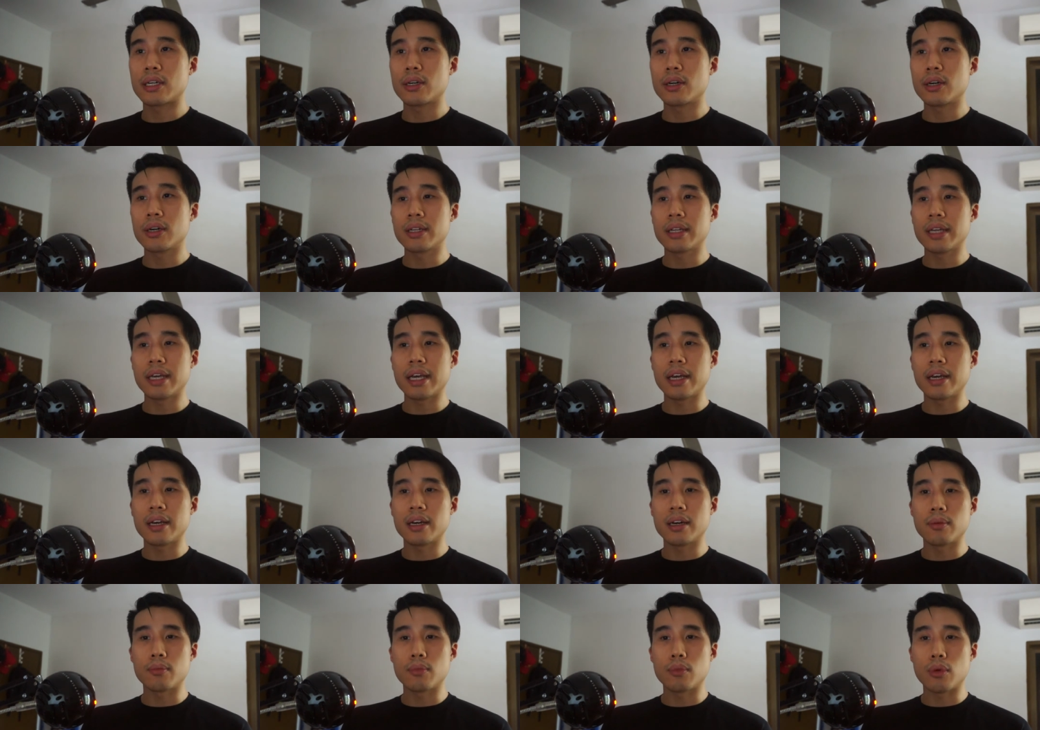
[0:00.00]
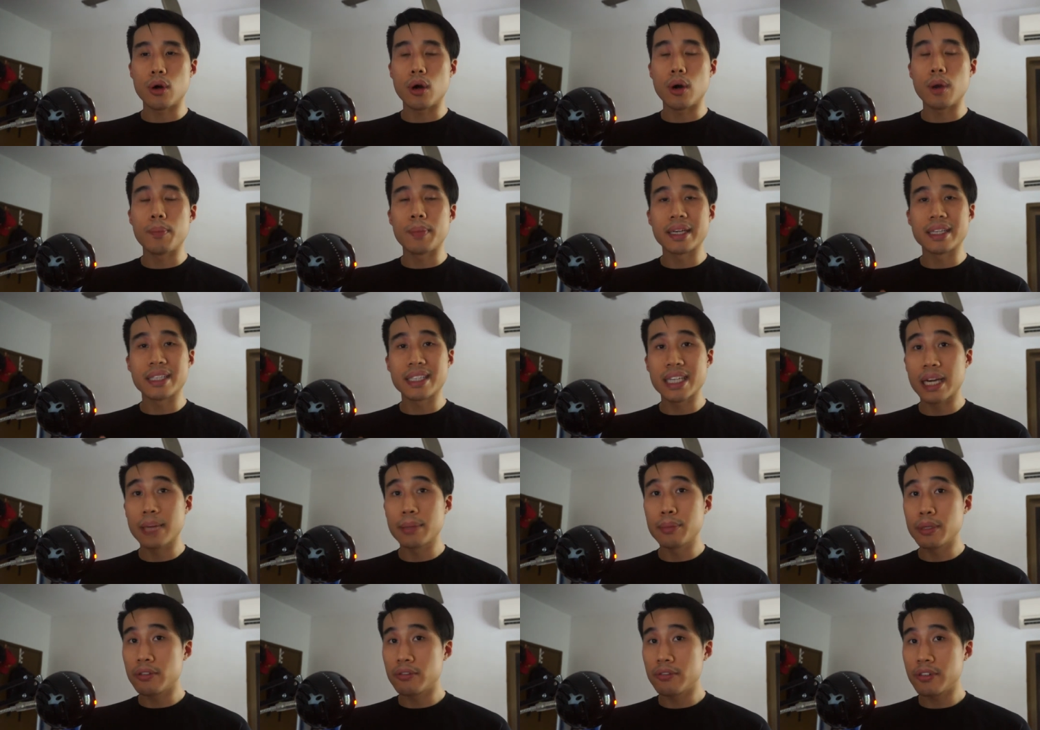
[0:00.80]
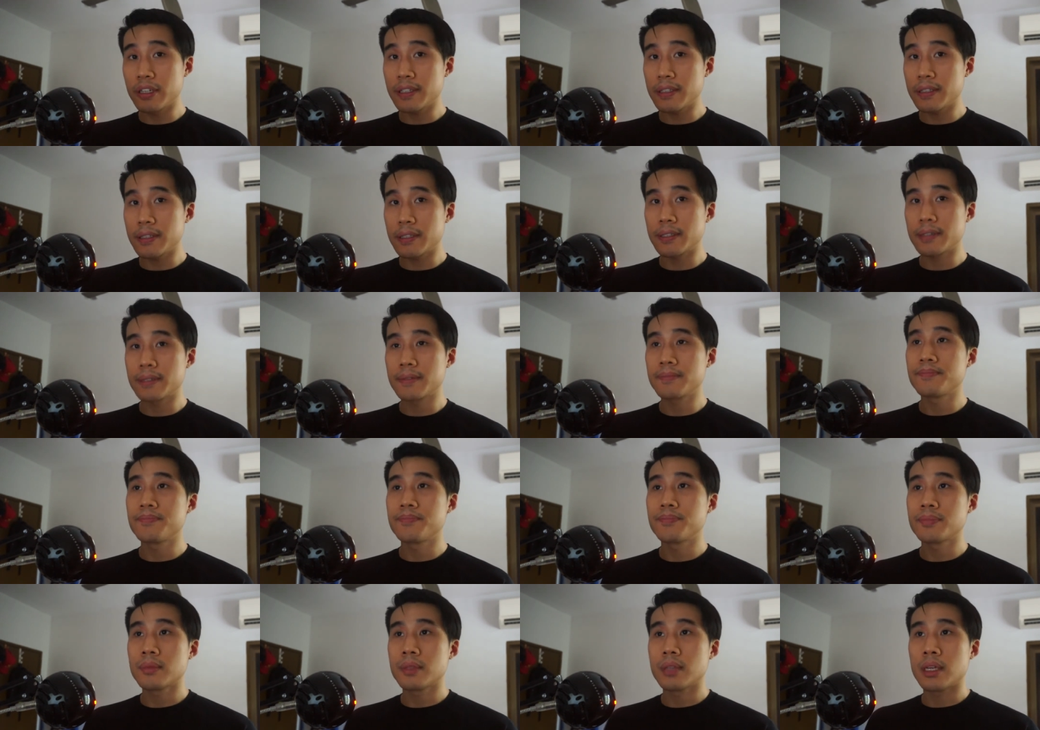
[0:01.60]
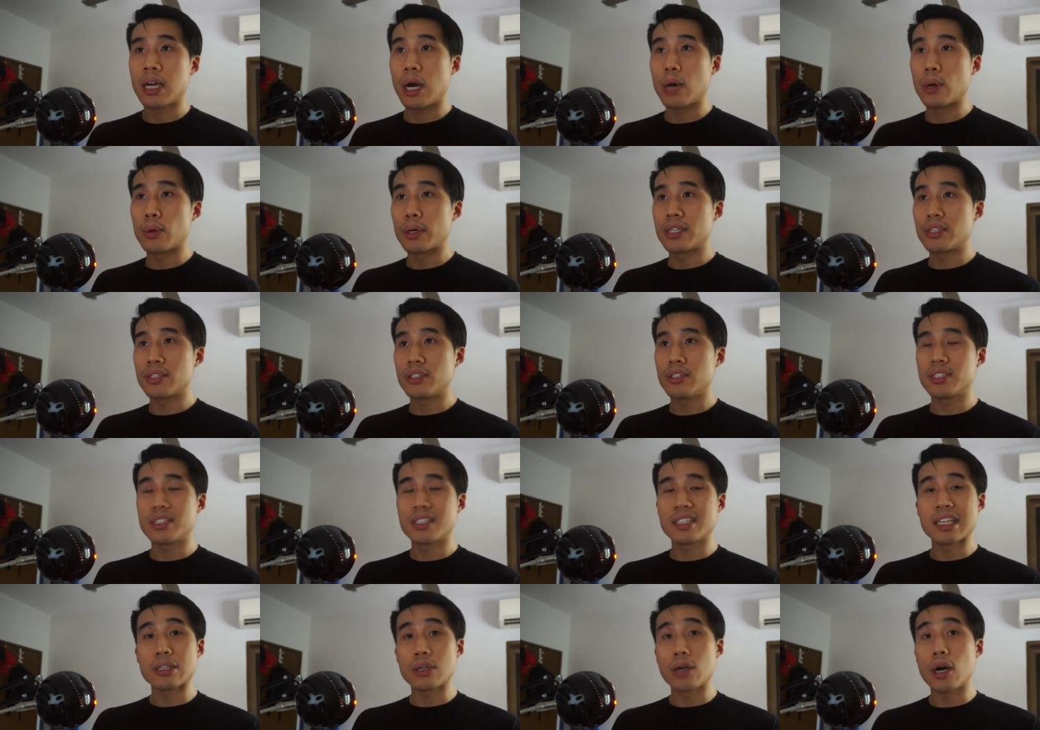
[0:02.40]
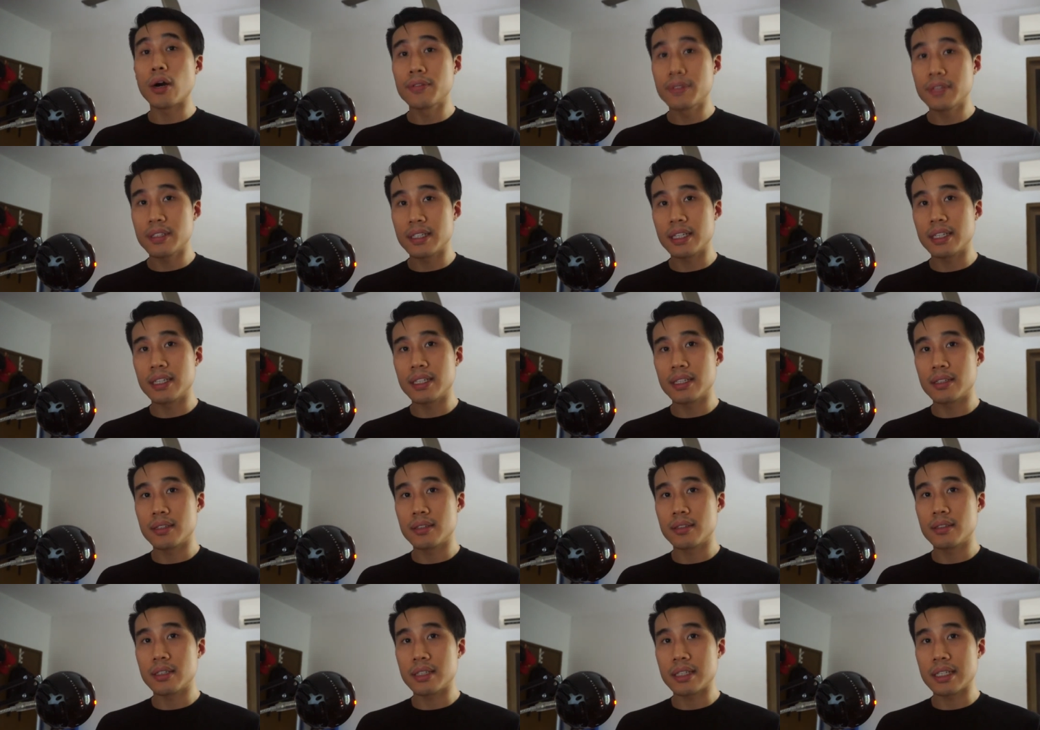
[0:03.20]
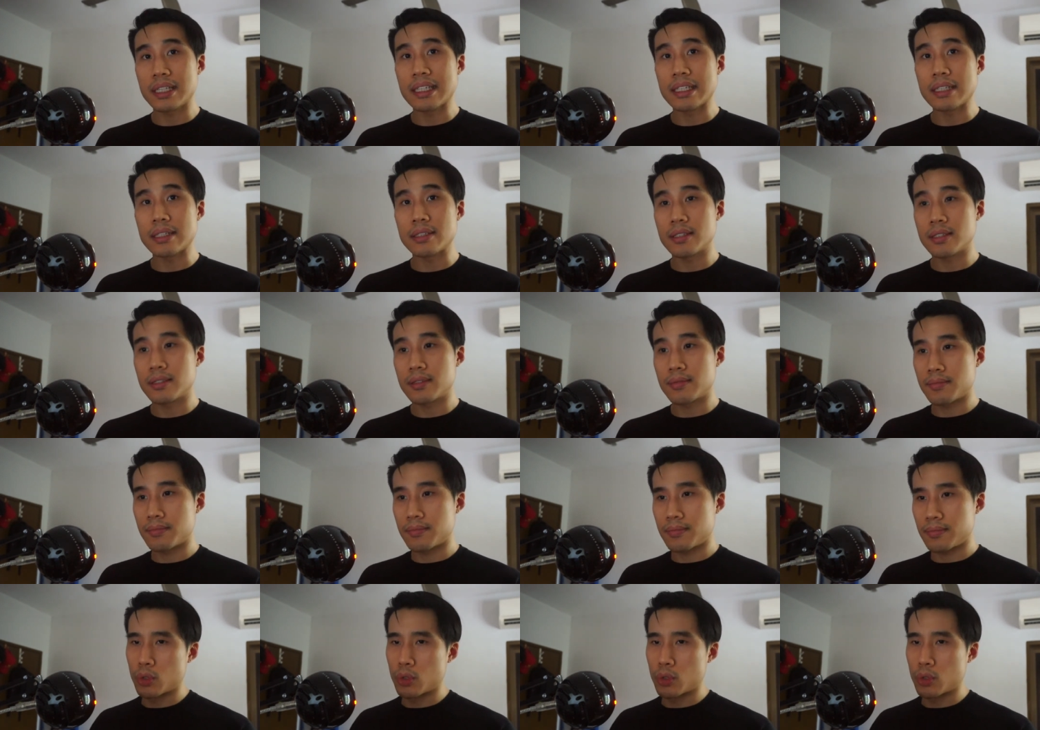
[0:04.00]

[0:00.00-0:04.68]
got all my timing right, I will actually start offsetting the keys.